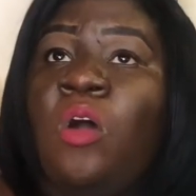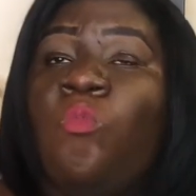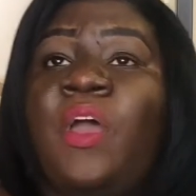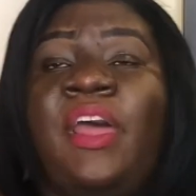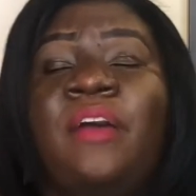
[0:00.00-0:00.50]

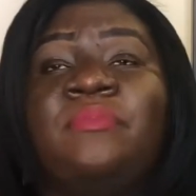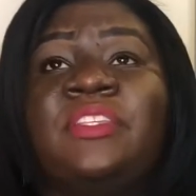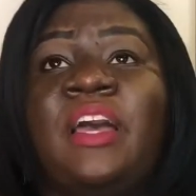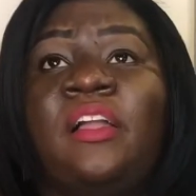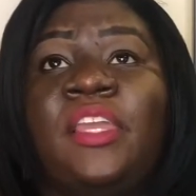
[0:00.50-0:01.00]
what I'm
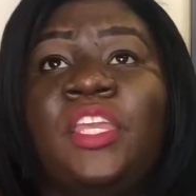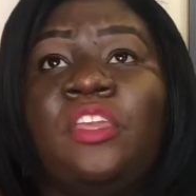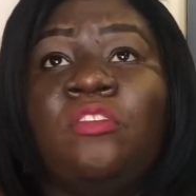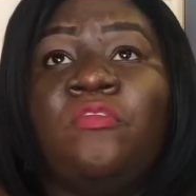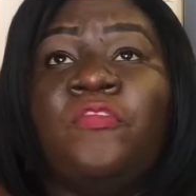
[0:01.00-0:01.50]
telling
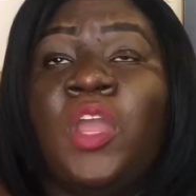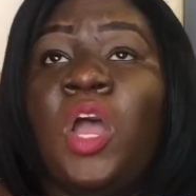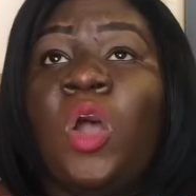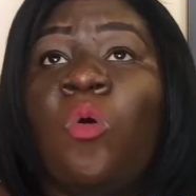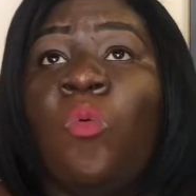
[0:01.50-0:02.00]
you for
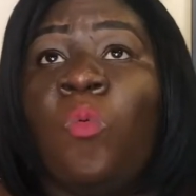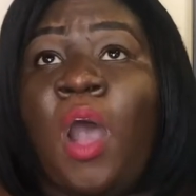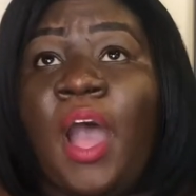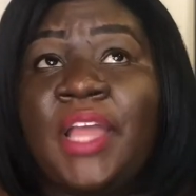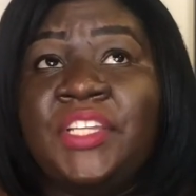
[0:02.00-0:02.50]
a
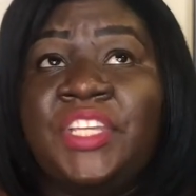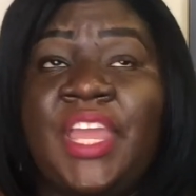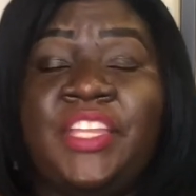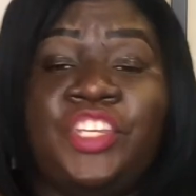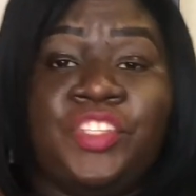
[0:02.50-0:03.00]
wash
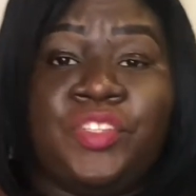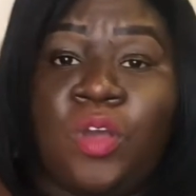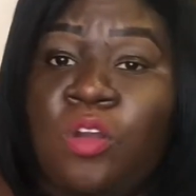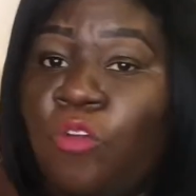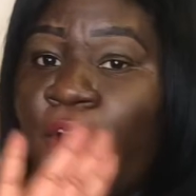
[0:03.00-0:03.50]
and just
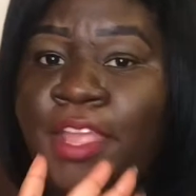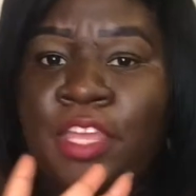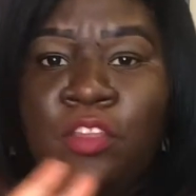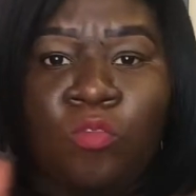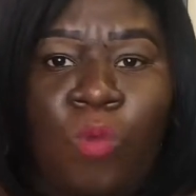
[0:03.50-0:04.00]
a
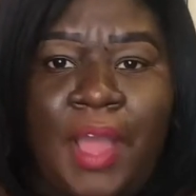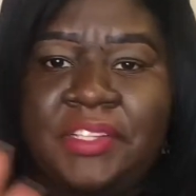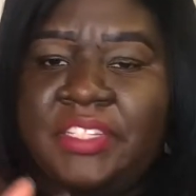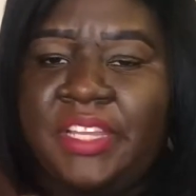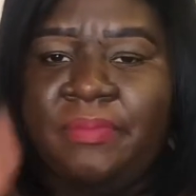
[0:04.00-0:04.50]
regular
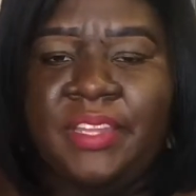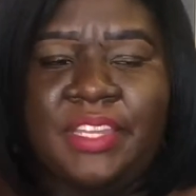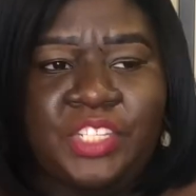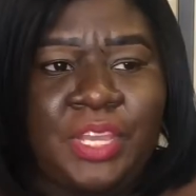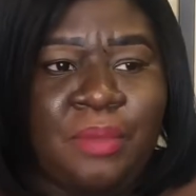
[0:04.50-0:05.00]
wash, deep
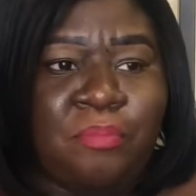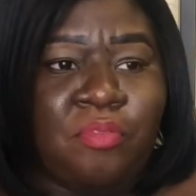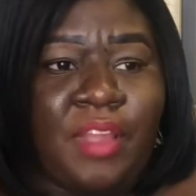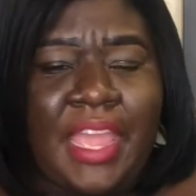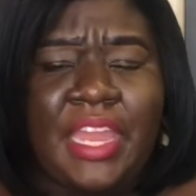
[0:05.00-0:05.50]
condition, and
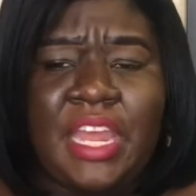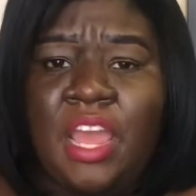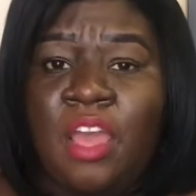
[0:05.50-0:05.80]
braid,